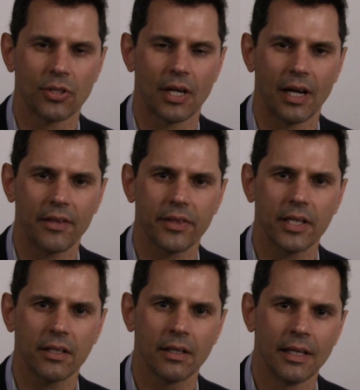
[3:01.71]
I
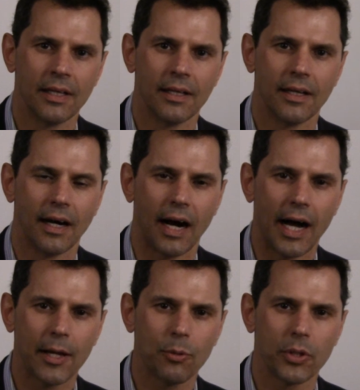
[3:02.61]
think
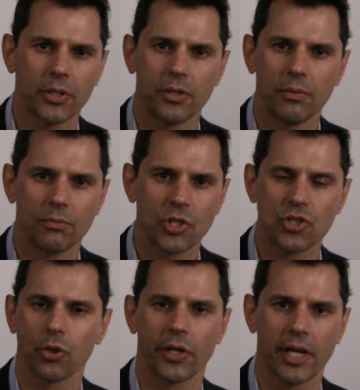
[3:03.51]
I would
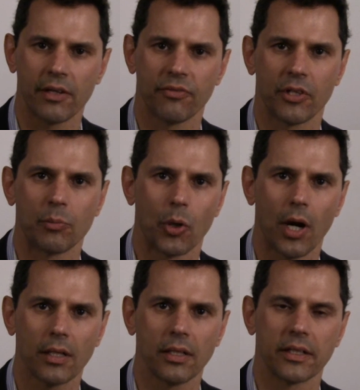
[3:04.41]
just look at it very
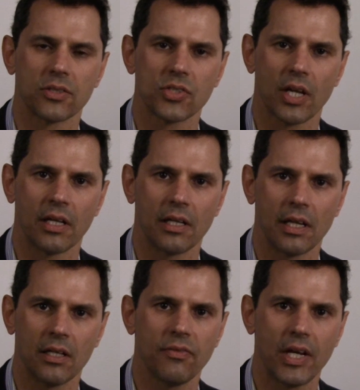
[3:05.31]
broadly and say
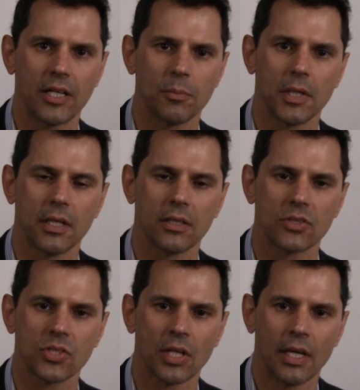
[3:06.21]
innovating
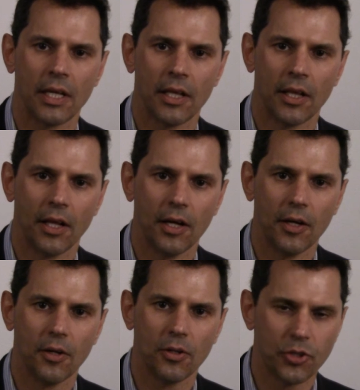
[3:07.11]
means
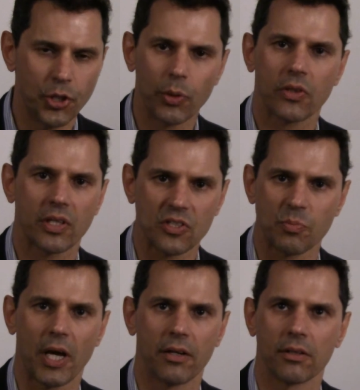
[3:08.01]
doing things
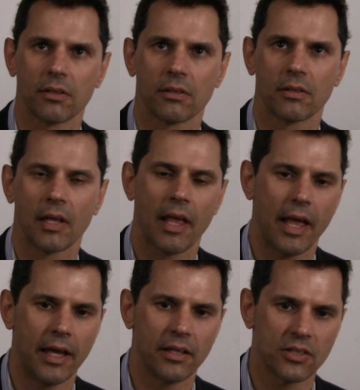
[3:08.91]
better.
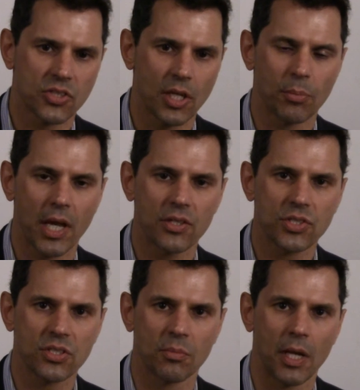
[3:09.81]
And in some
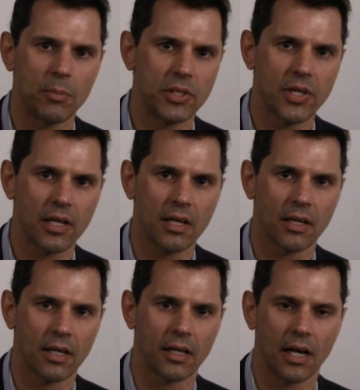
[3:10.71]
cases, it may be taking
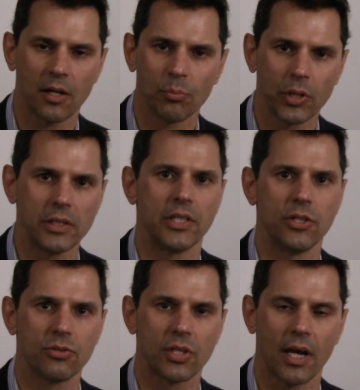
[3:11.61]
a completely
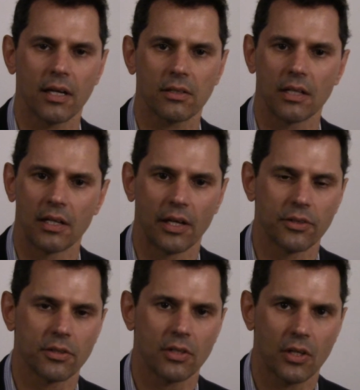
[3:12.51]
new tack. In
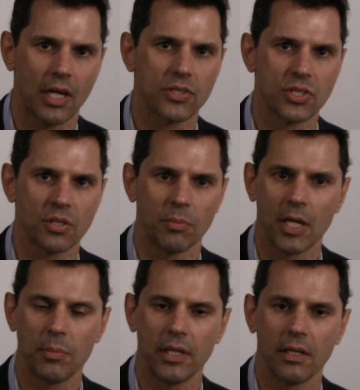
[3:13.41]
other cases, it
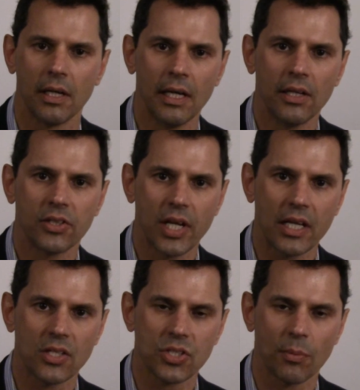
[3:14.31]
may be
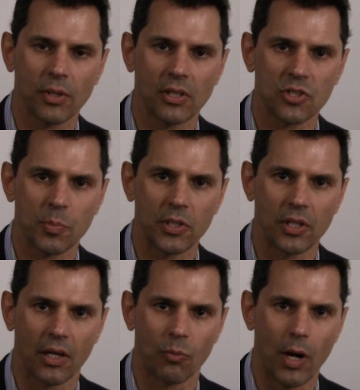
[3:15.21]
taking something that's been
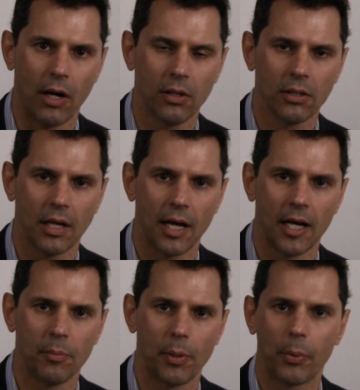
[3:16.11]
done well,
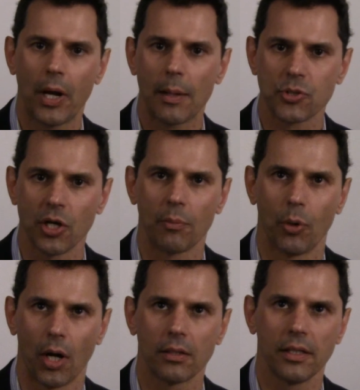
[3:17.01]
but perhaps not
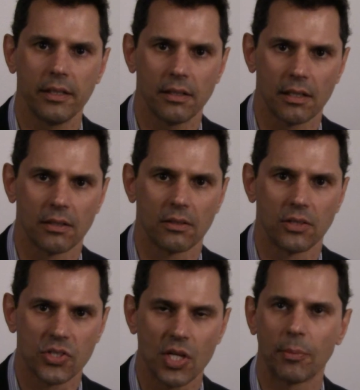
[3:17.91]
broadly, and
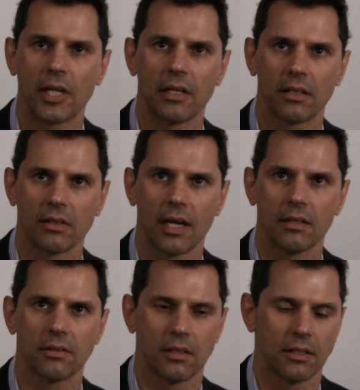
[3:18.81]
disseminating
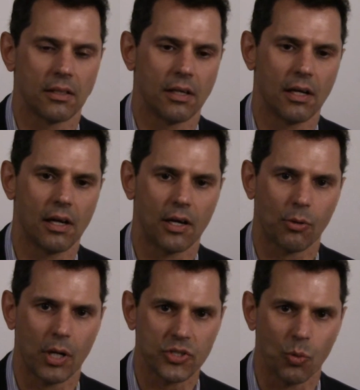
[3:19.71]
that
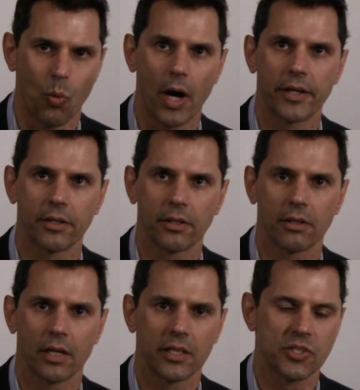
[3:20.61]
across a wider
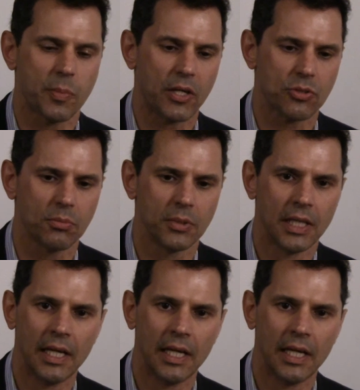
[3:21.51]
spectrum.